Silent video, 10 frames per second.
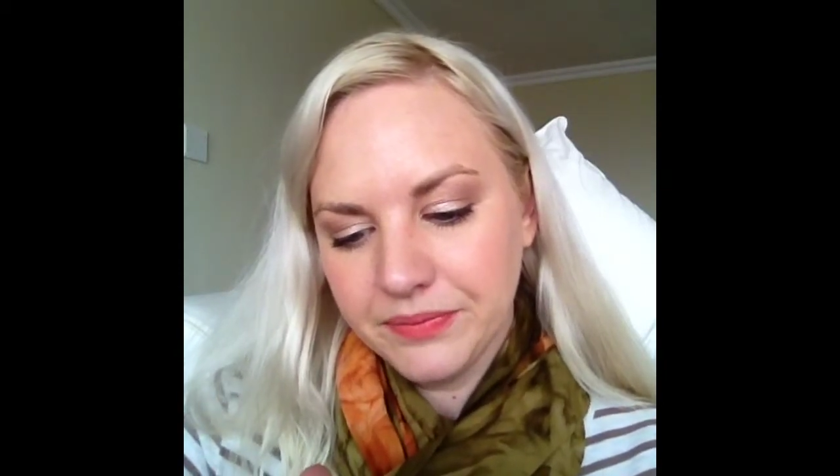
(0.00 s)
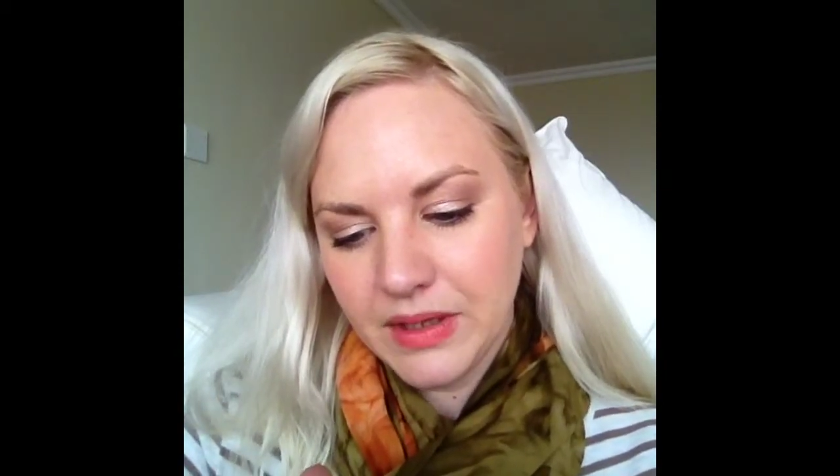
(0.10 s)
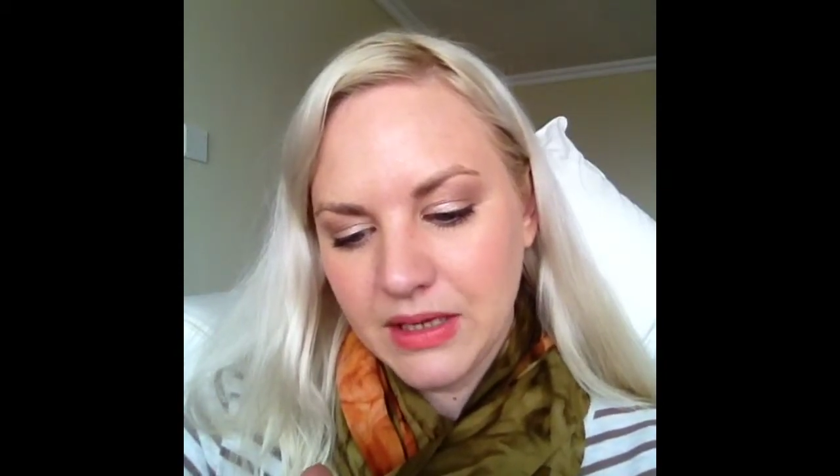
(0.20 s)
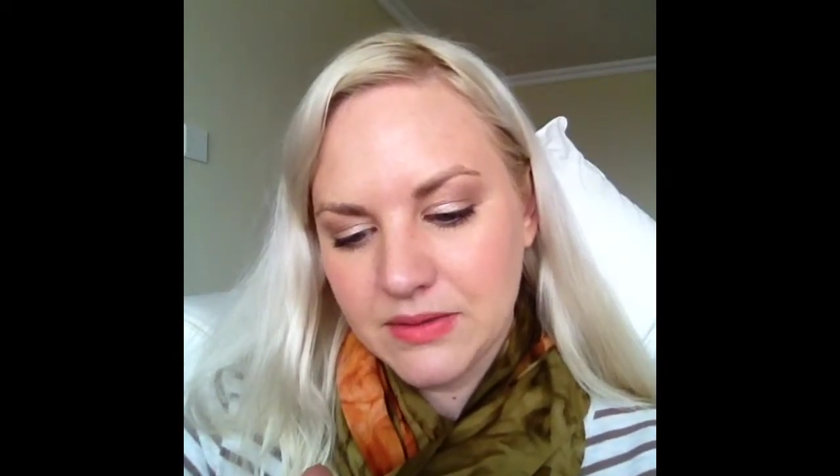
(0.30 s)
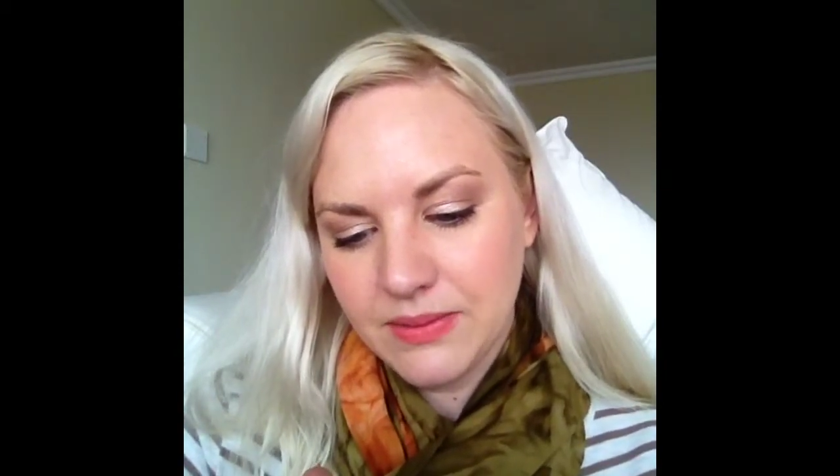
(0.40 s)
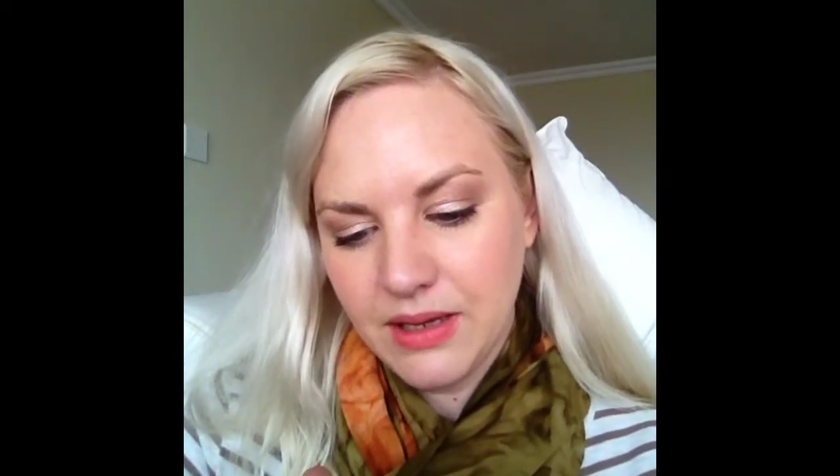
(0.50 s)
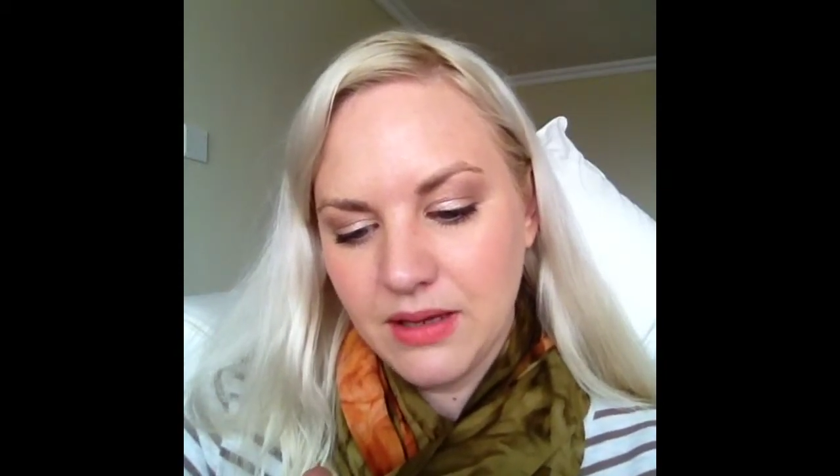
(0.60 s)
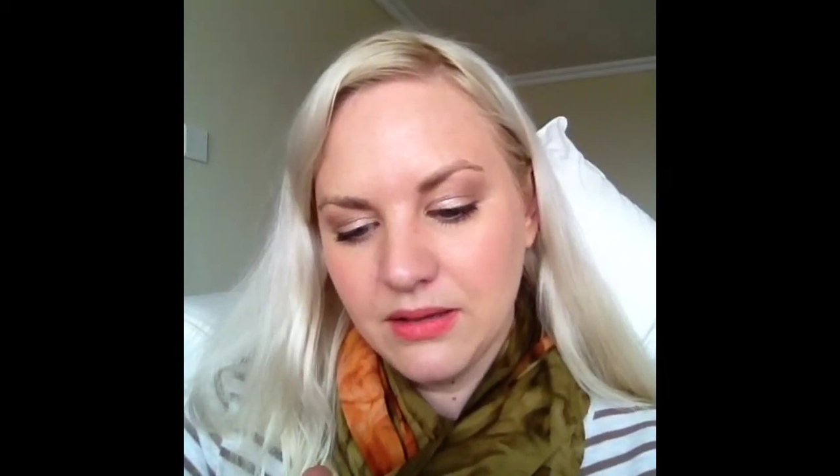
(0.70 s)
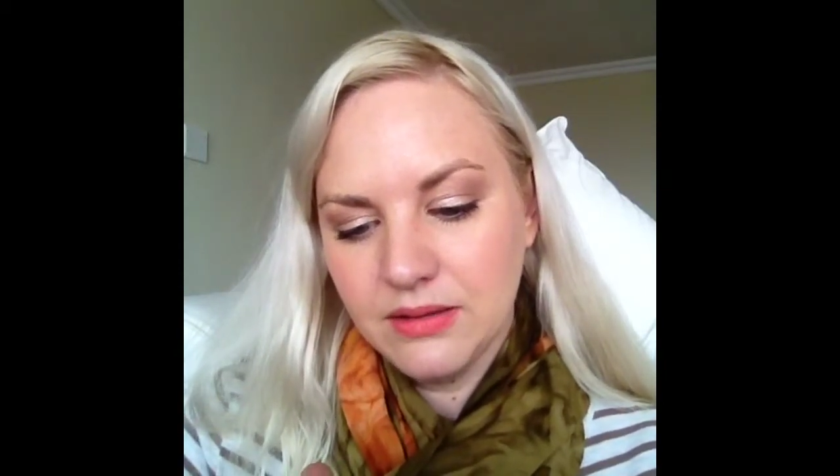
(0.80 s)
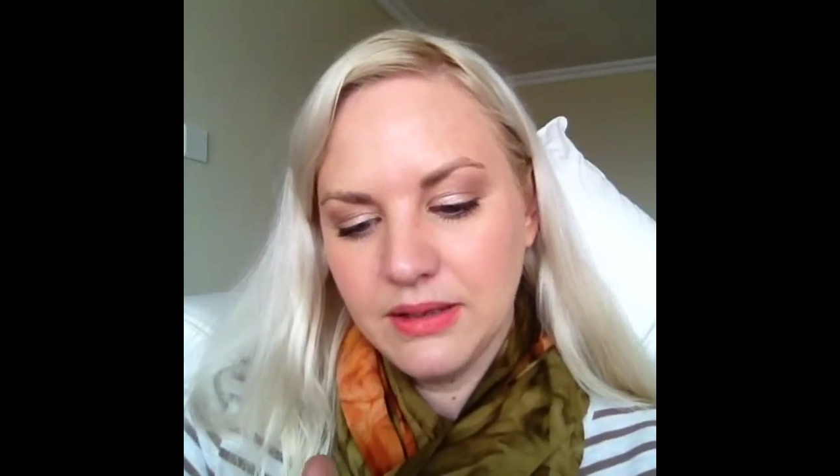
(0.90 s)
as
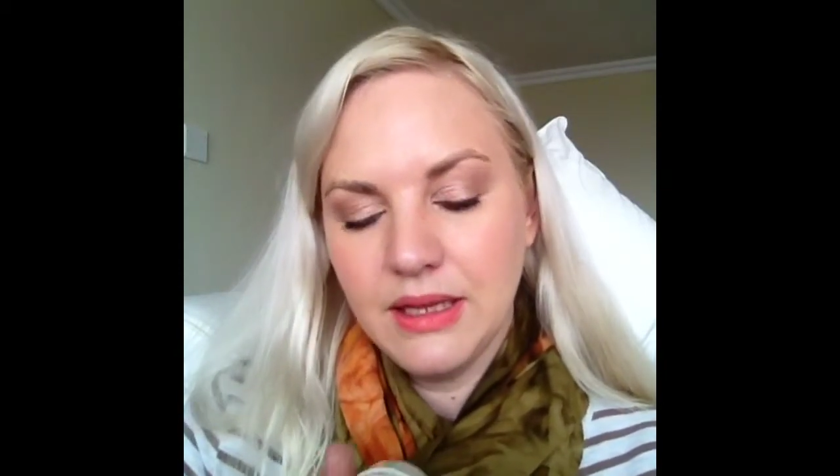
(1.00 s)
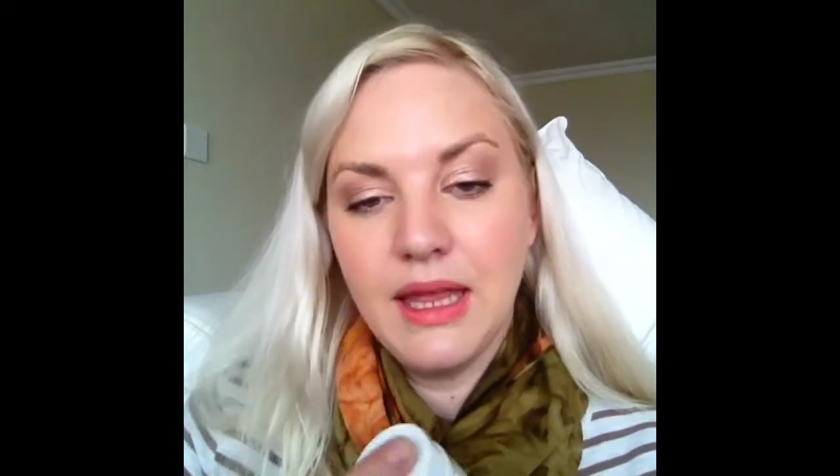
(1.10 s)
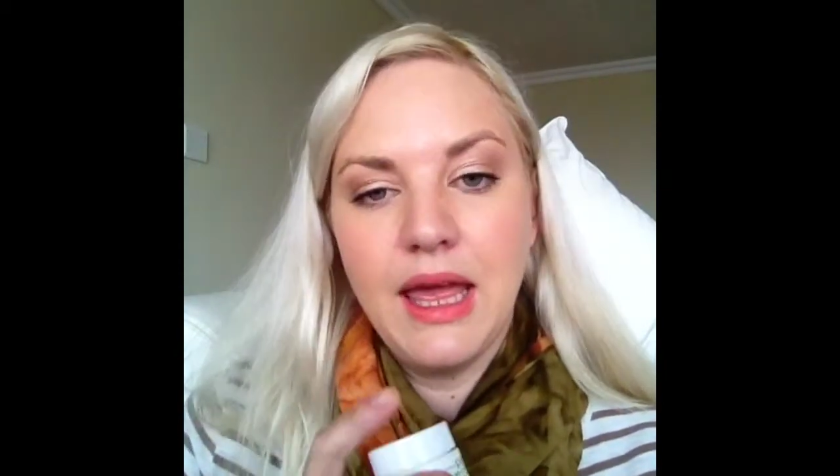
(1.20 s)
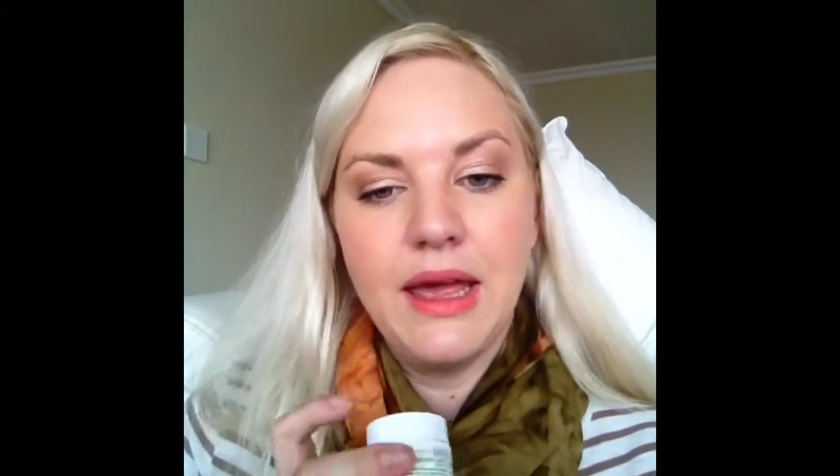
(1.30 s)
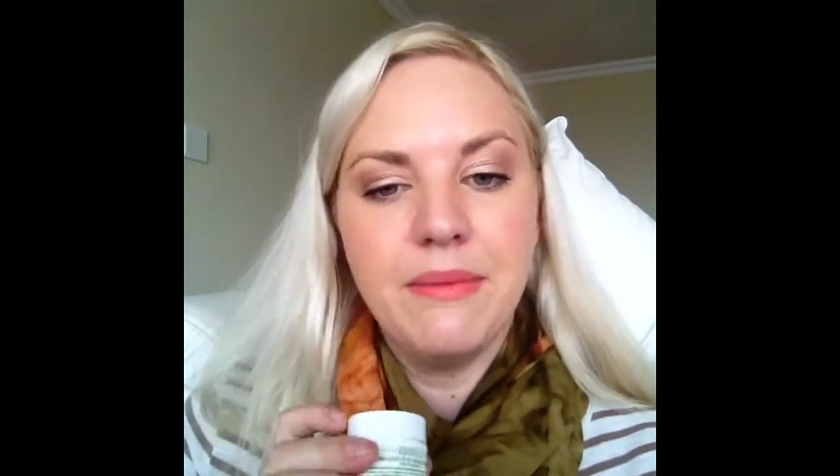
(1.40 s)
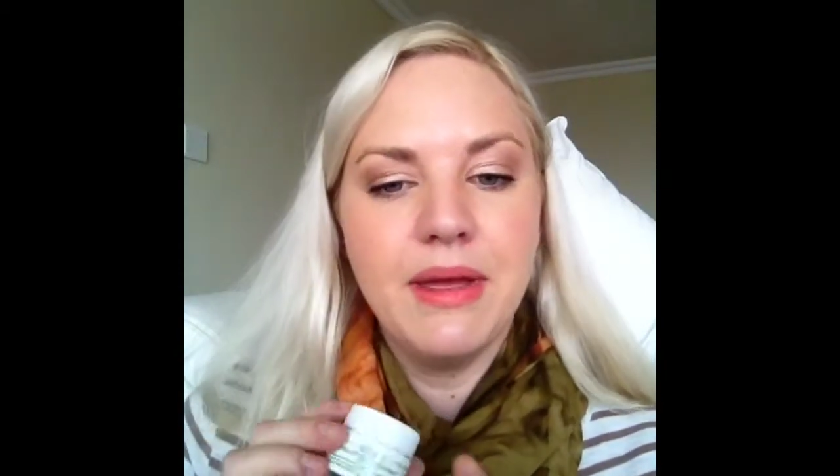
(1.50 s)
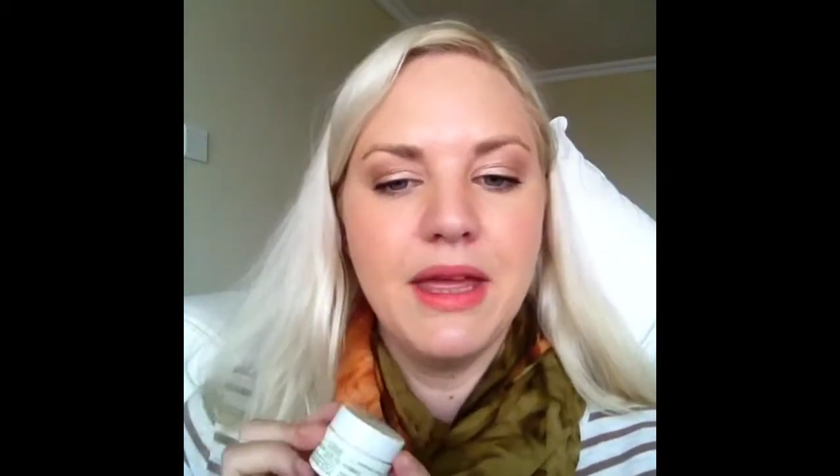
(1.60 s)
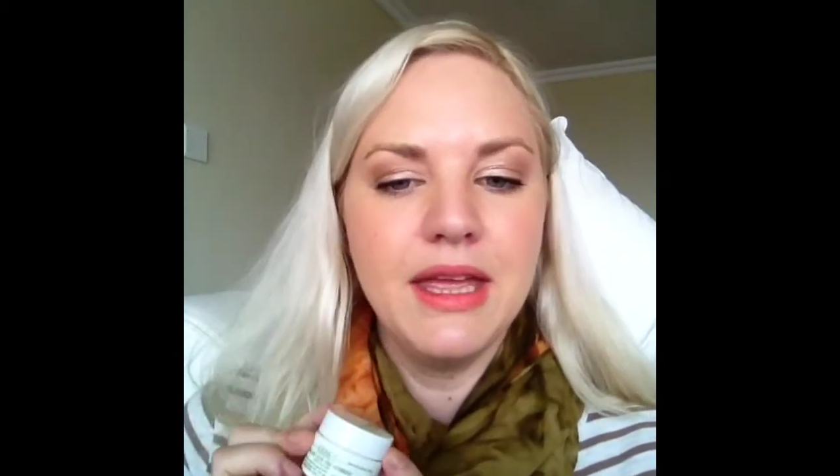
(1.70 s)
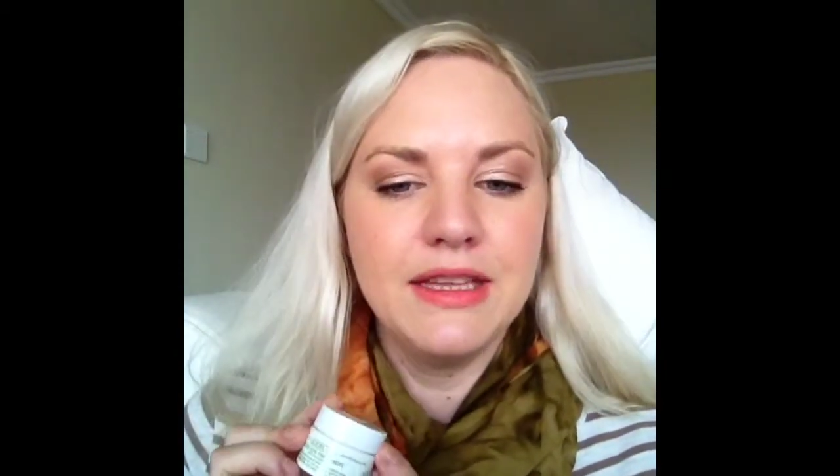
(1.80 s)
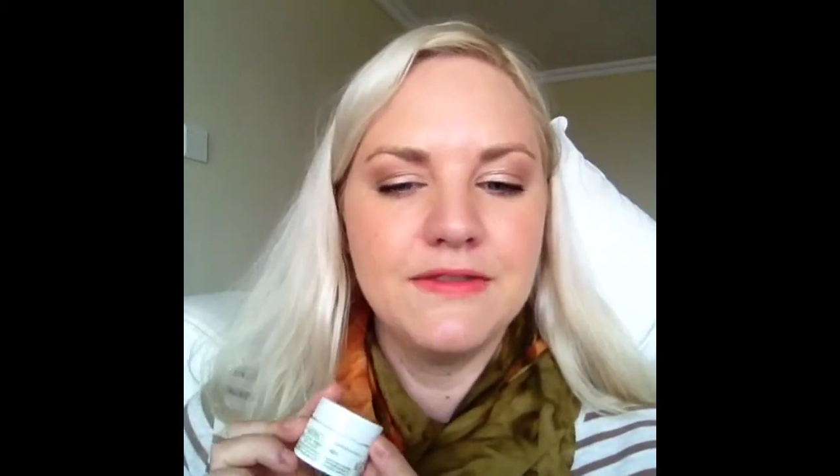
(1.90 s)
well.
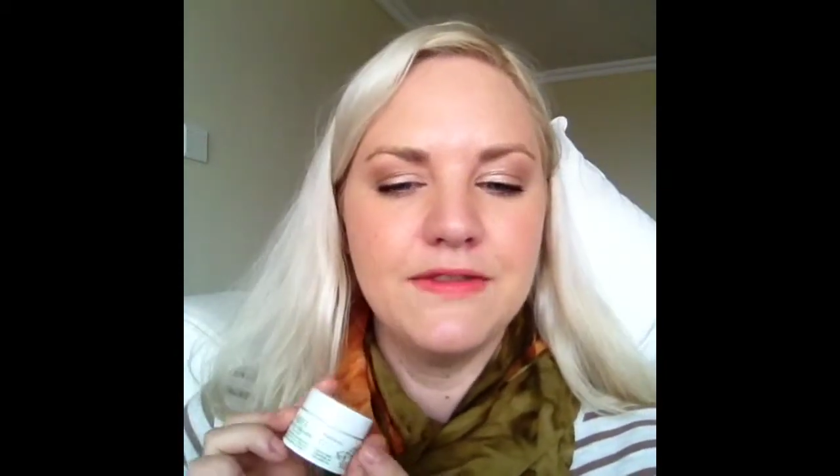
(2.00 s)
It's